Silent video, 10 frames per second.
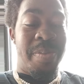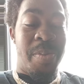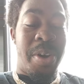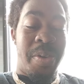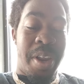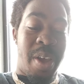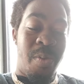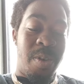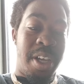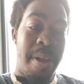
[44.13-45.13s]
this morning when I
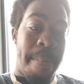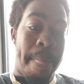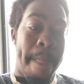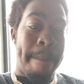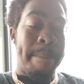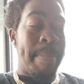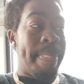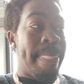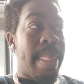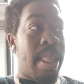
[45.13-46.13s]
woke up,
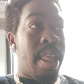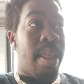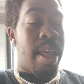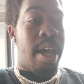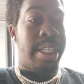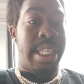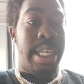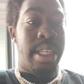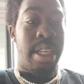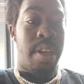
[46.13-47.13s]
I
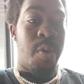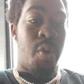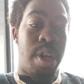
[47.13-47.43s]
seen something